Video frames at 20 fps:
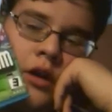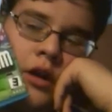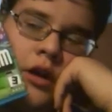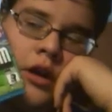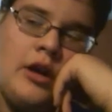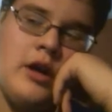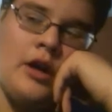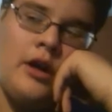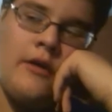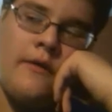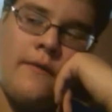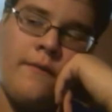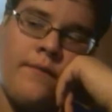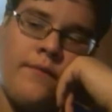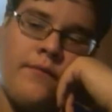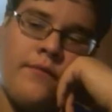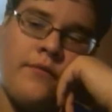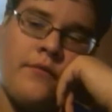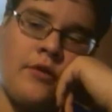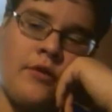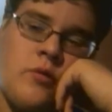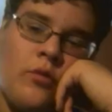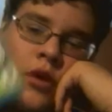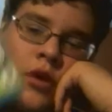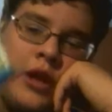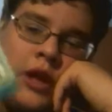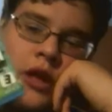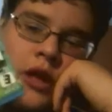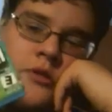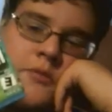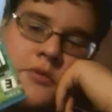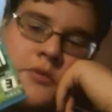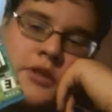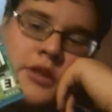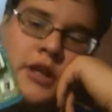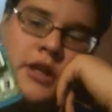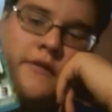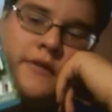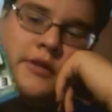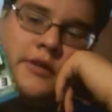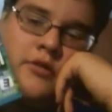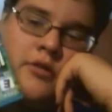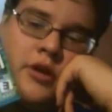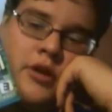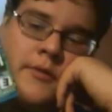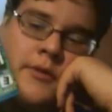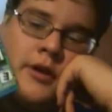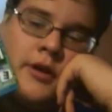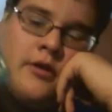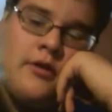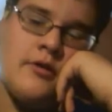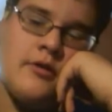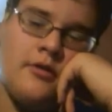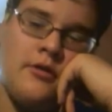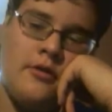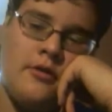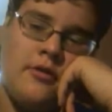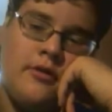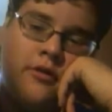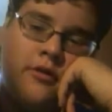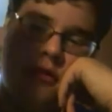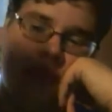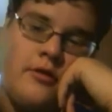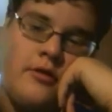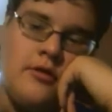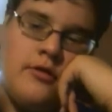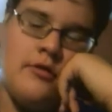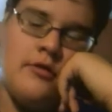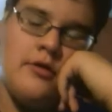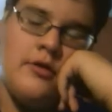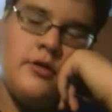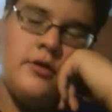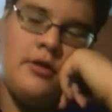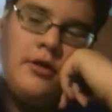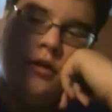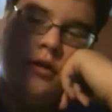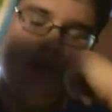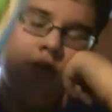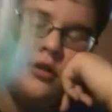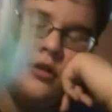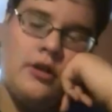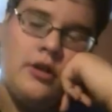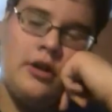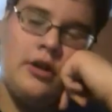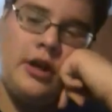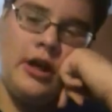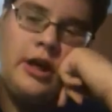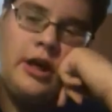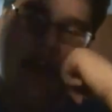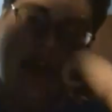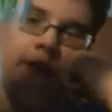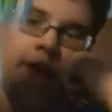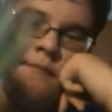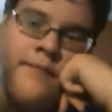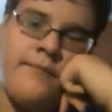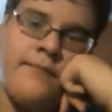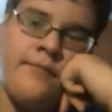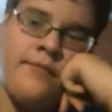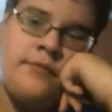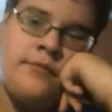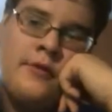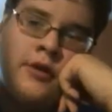Yeah. 100% with story mode. It's a good game.